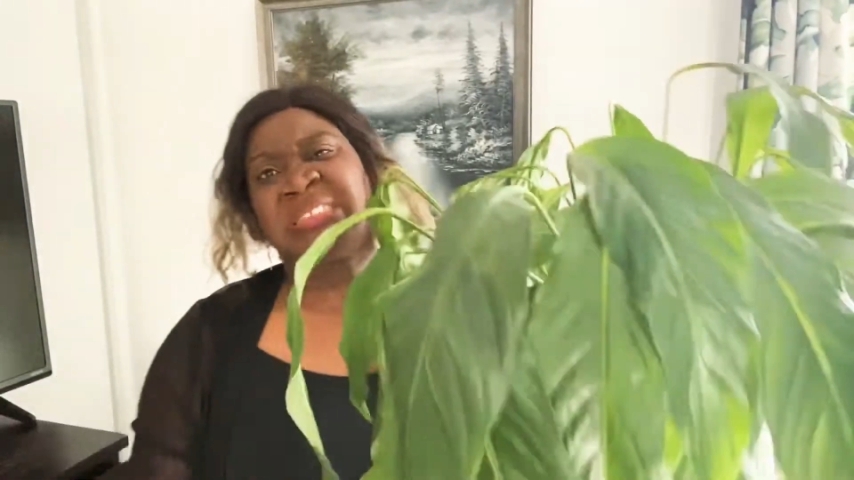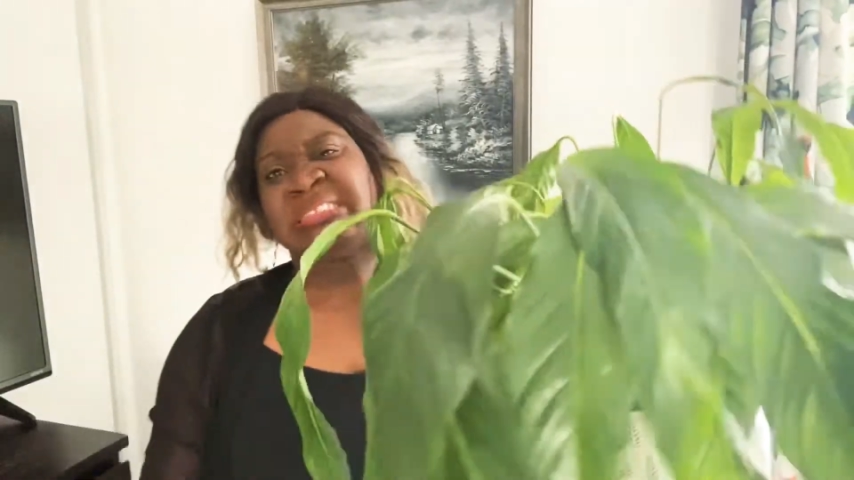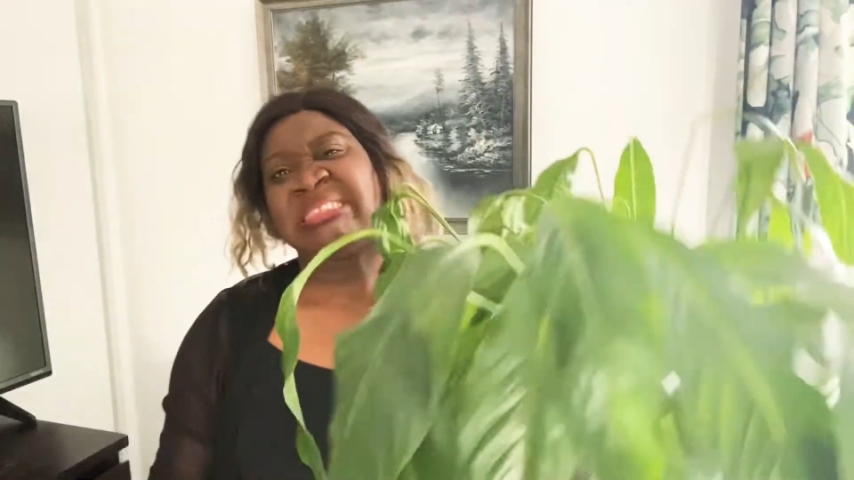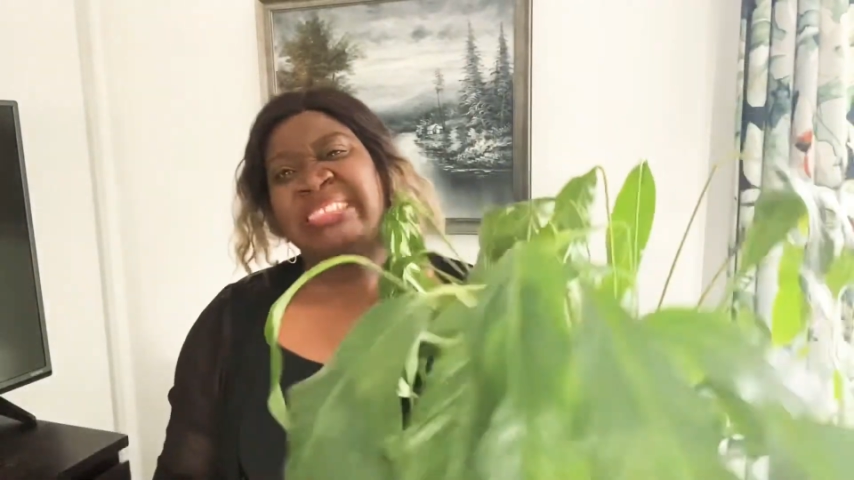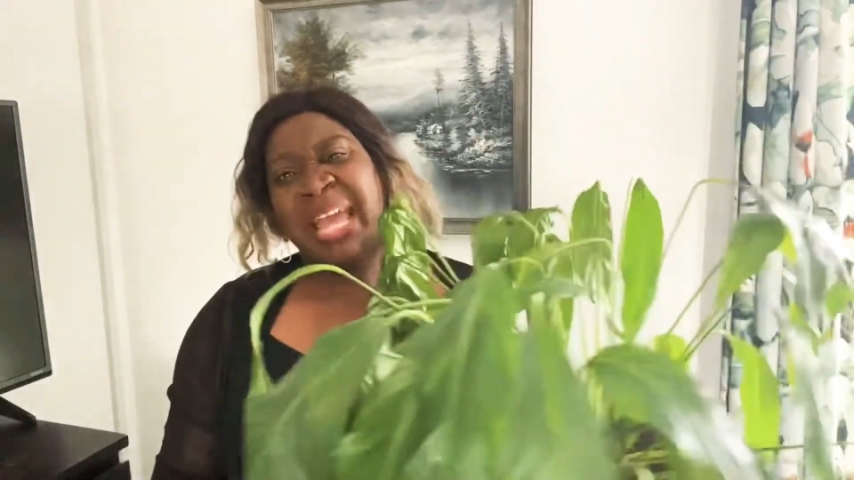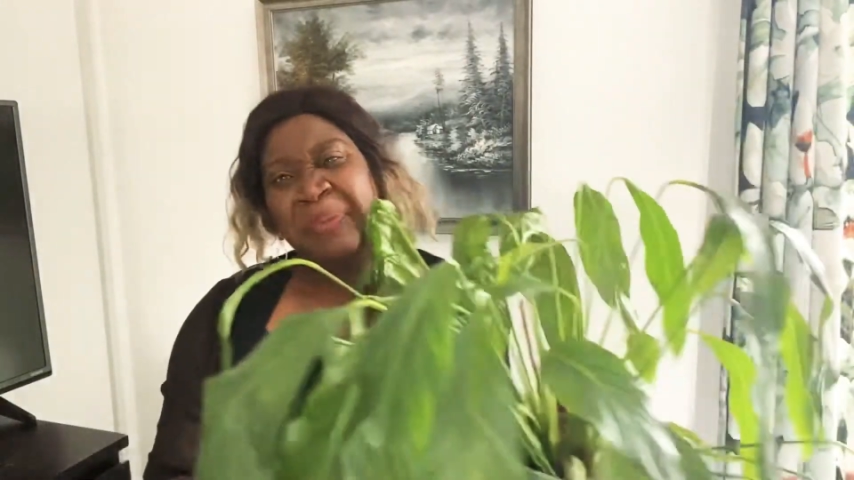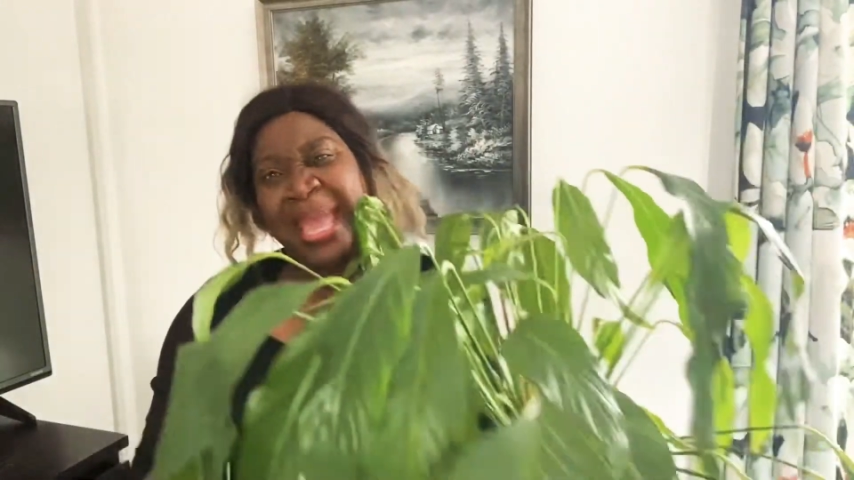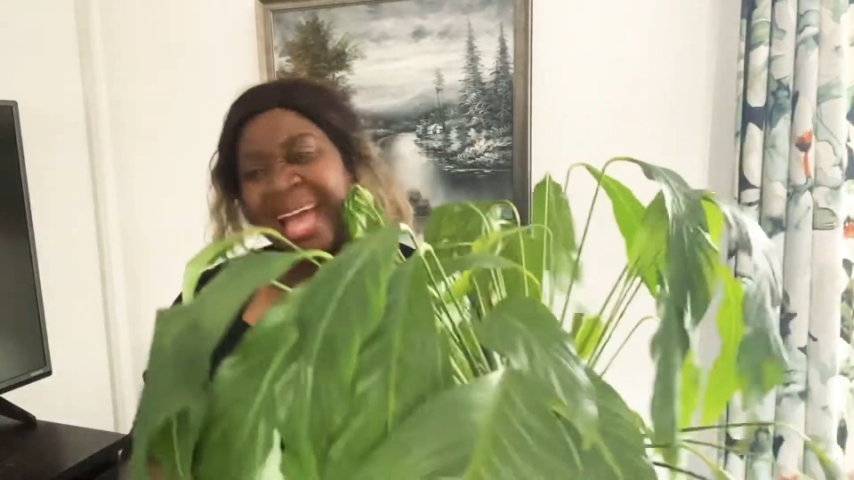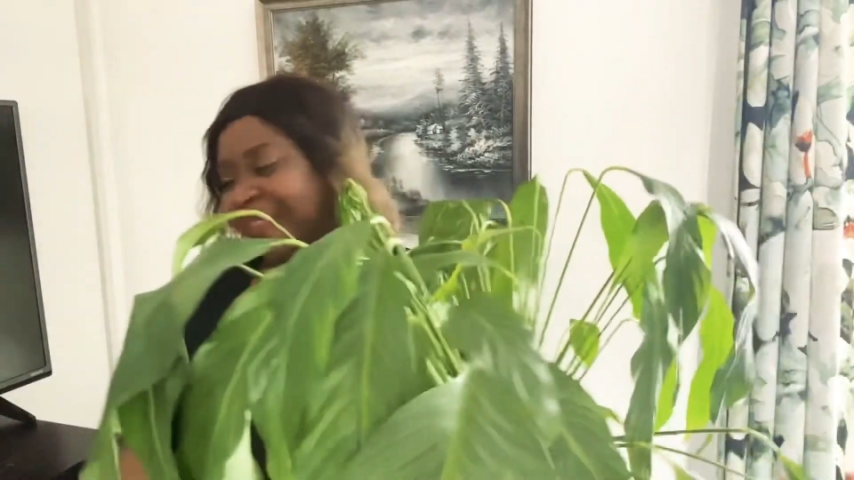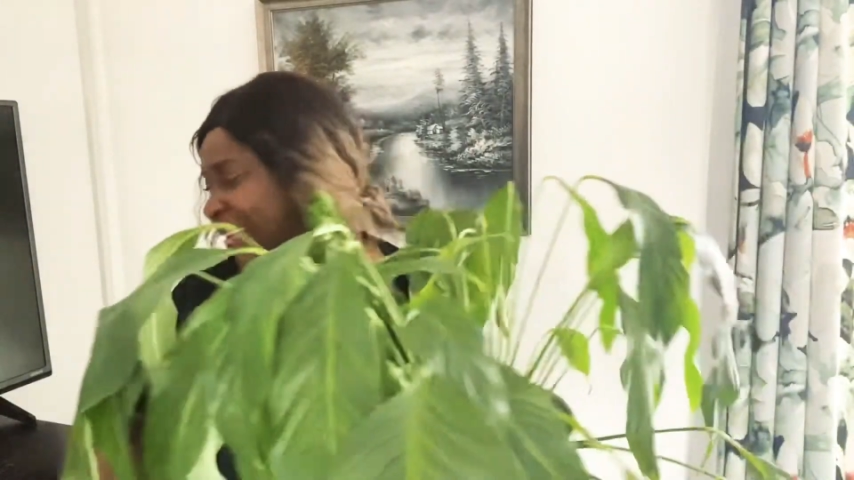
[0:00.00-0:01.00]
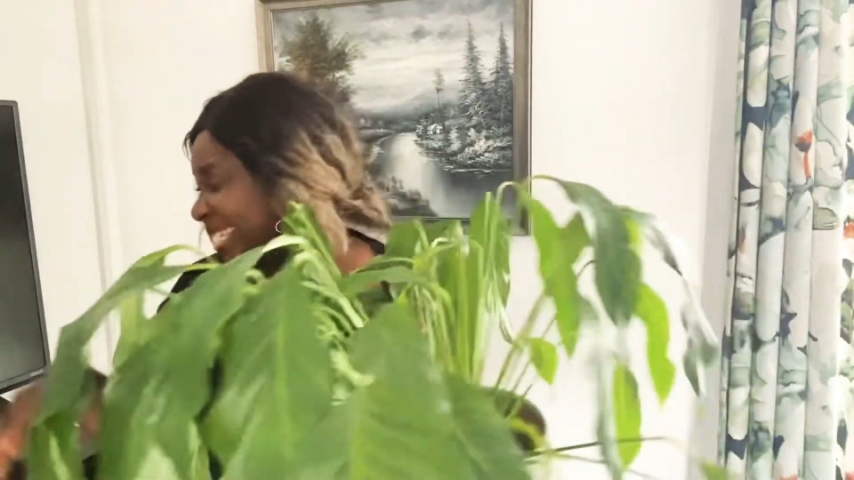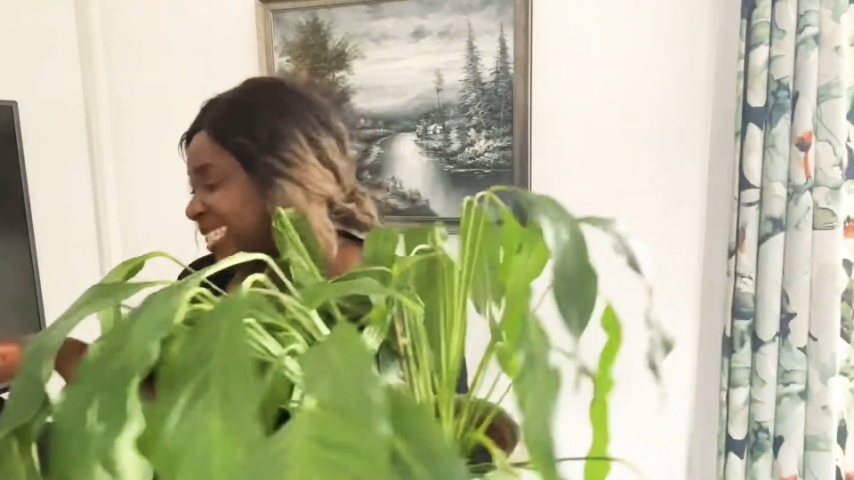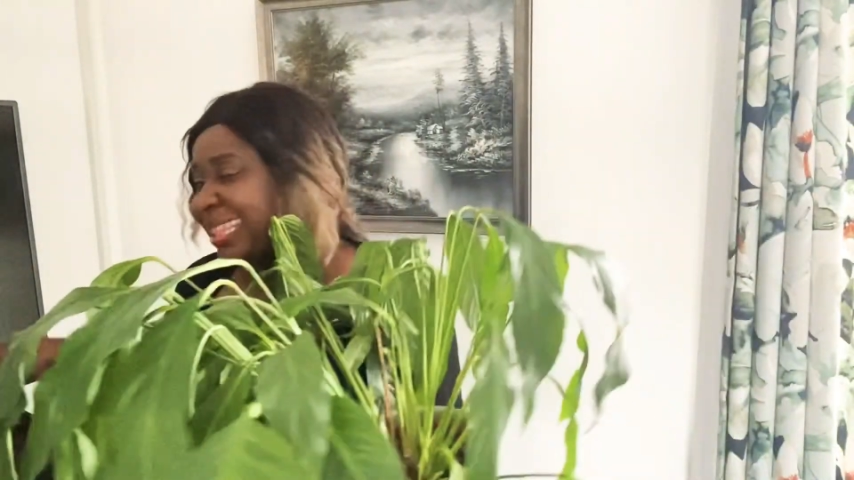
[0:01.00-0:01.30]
There we have it,